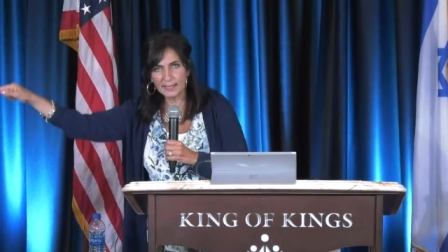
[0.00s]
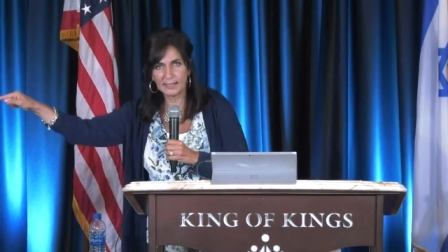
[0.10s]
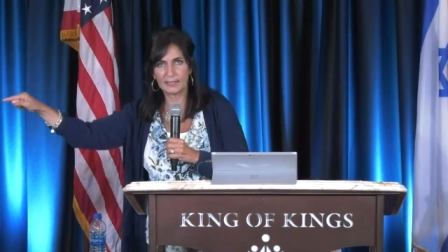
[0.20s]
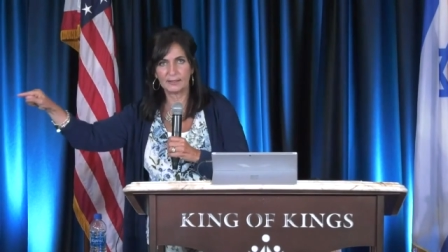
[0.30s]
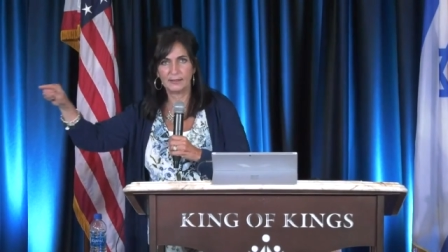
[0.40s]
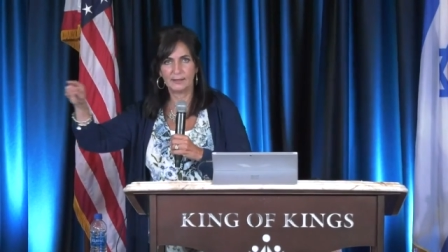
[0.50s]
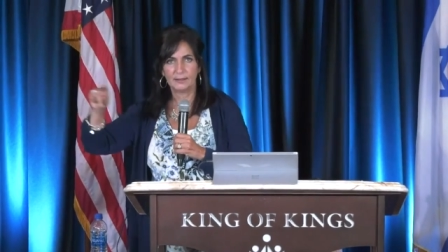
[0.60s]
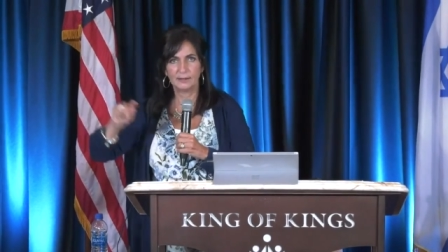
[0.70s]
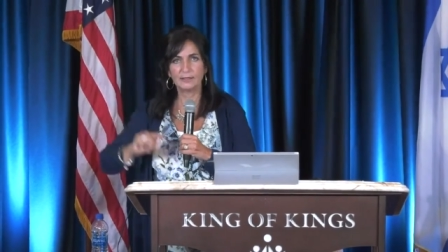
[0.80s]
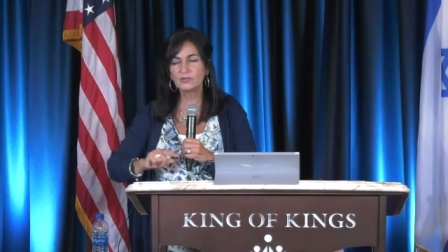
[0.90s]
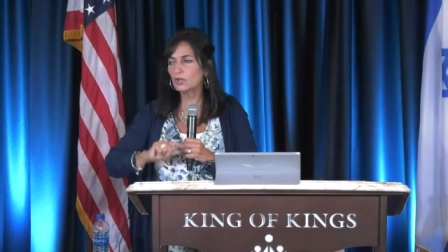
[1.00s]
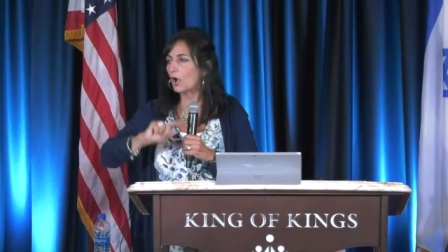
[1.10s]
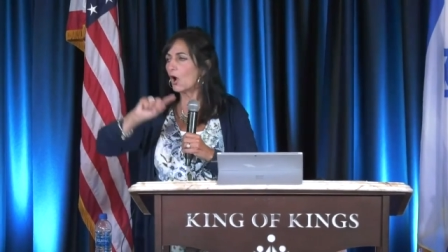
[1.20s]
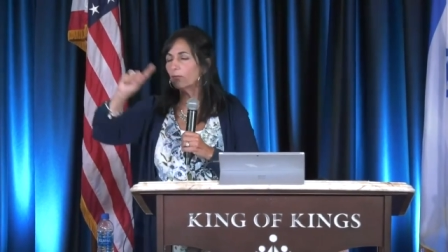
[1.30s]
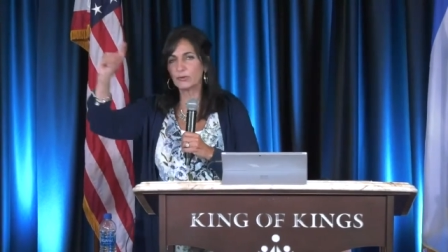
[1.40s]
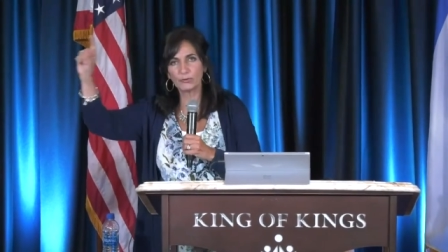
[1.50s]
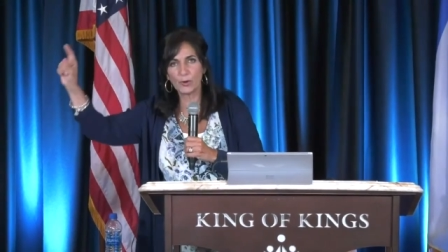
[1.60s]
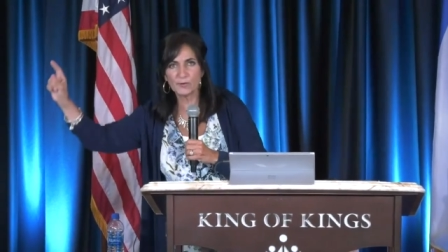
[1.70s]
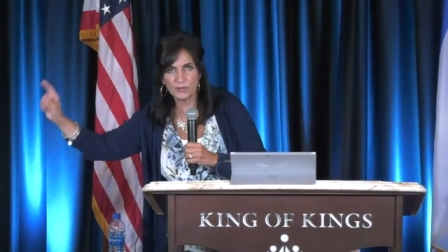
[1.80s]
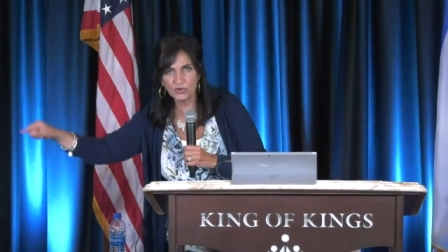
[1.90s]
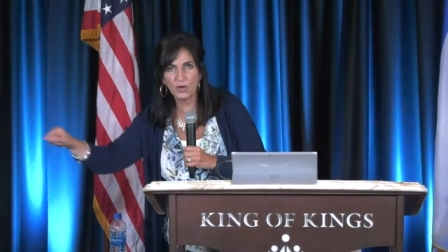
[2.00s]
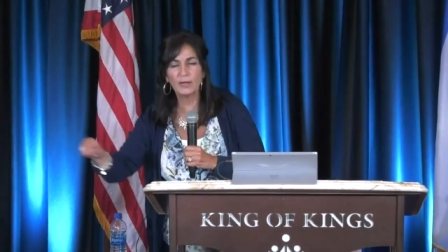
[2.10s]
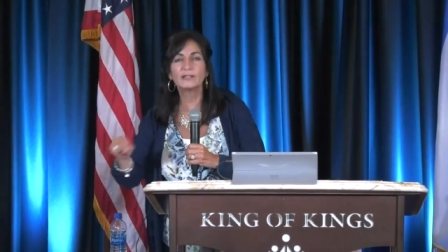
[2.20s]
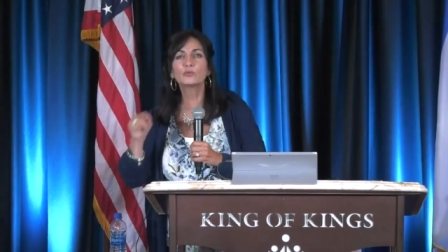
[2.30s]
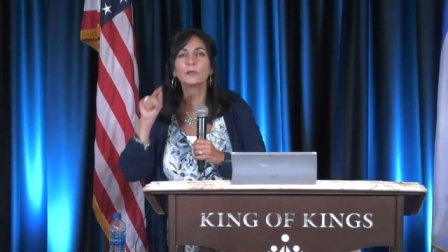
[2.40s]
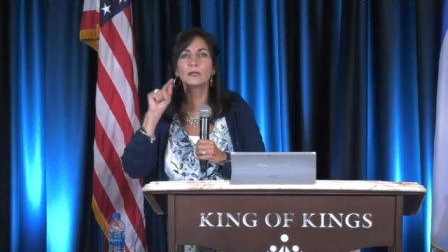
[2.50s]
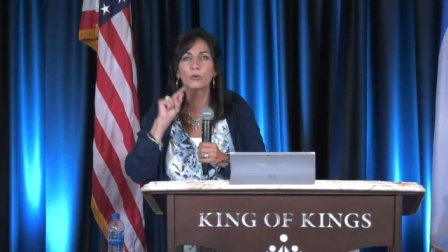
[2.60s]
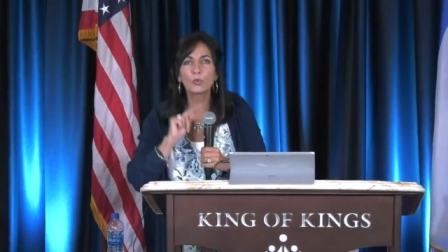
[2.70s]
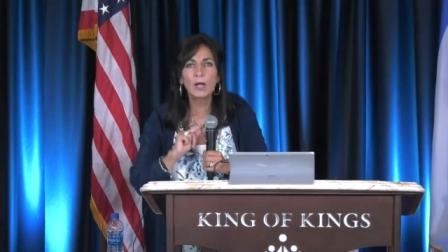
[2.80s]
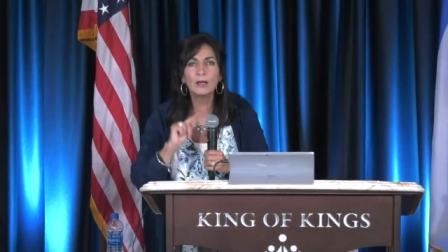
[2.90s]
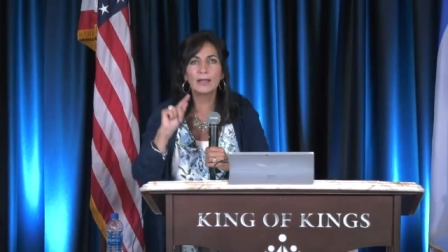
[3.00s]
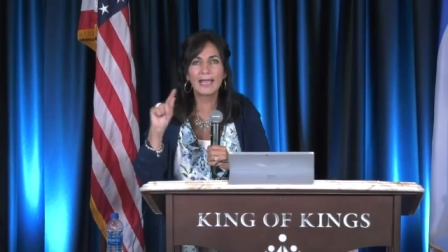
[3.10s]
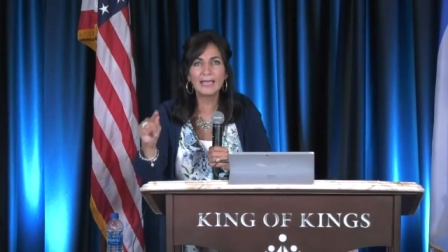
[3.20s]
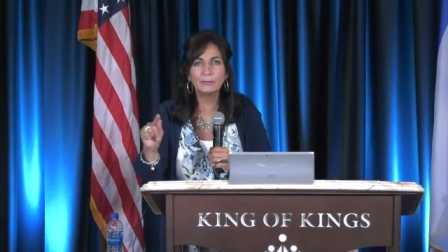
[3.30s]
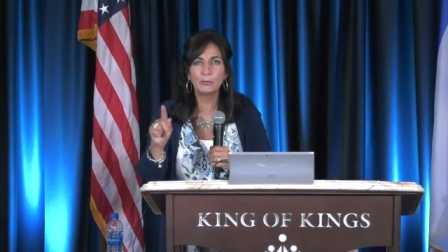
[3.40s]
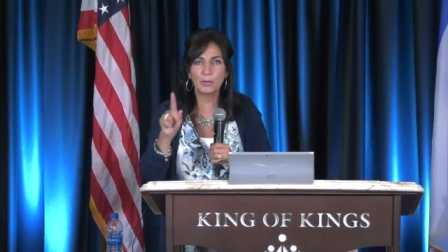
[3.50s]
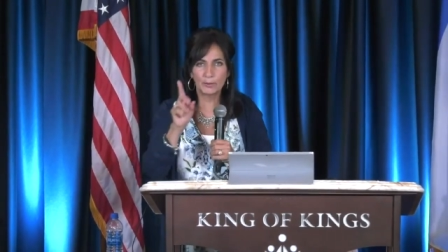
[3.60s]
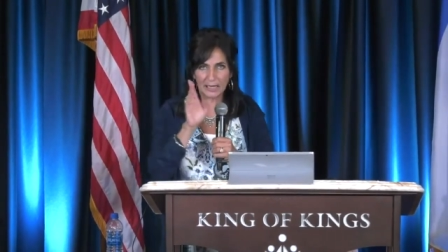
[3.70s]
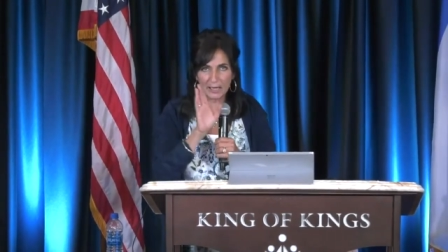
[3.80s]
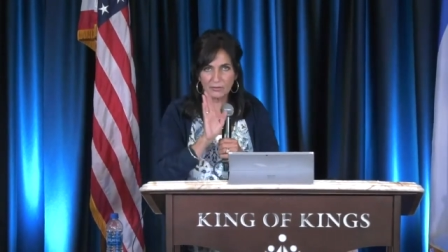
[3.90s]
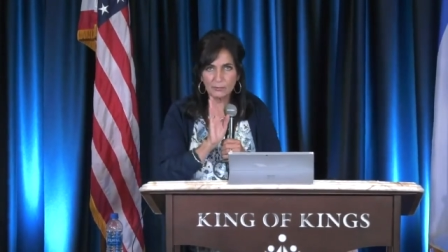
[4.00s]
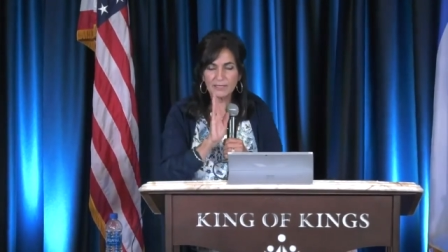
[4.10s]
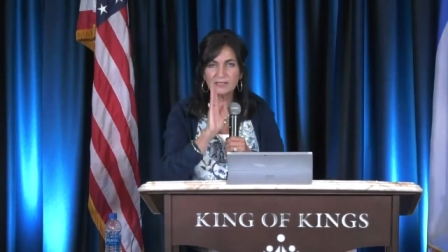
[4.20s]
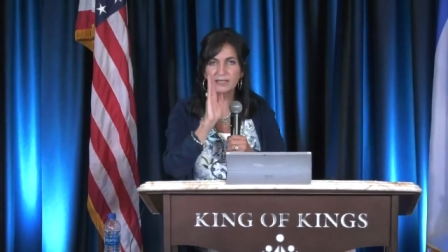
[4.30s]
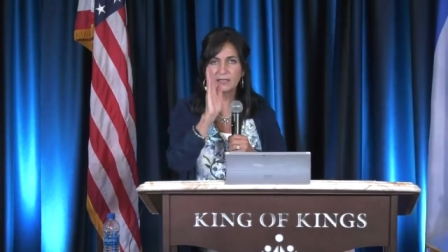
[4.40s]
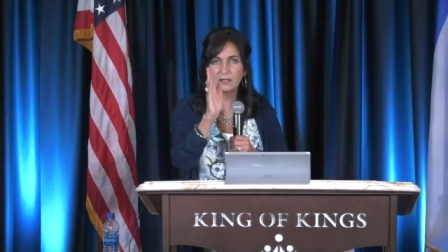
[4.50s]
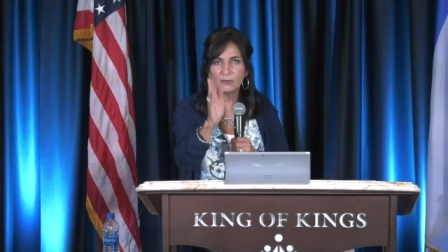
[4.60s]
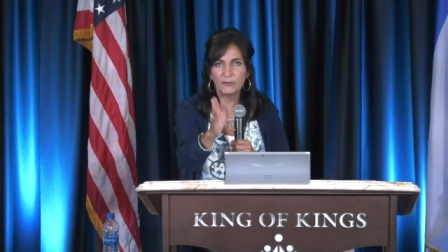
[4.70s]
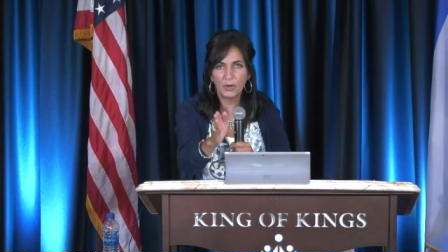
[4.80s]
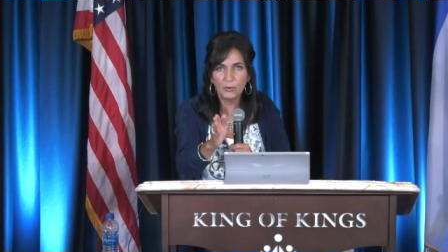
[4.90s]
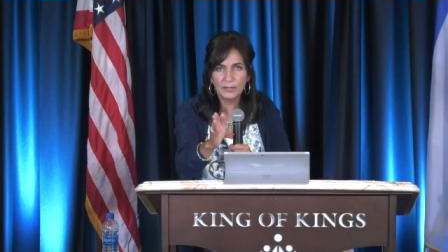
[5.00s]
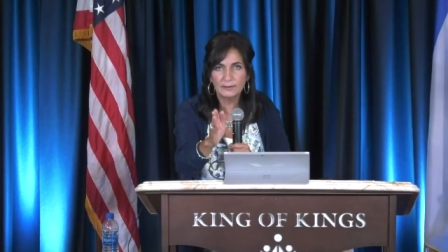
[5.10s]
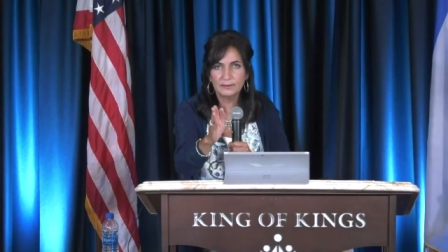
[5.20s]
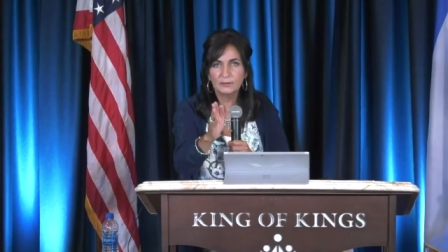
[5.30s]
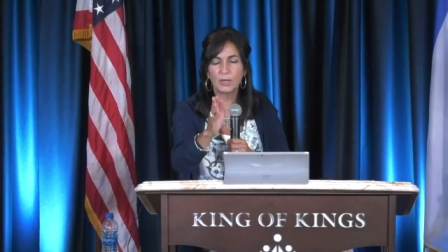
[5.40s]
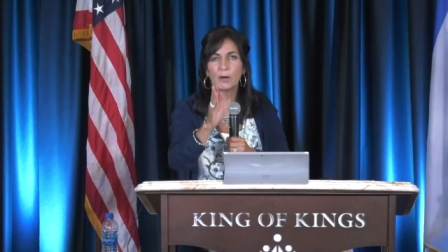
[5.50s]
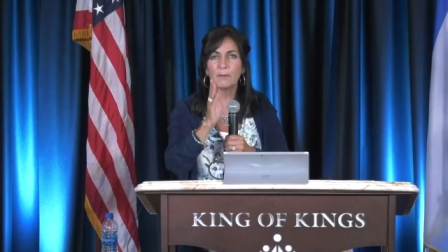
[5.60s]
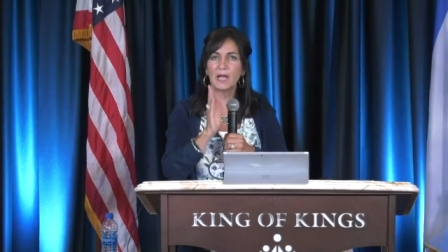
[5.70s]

the land, to overthrow the giants. We are well able, but we have to be single-focused.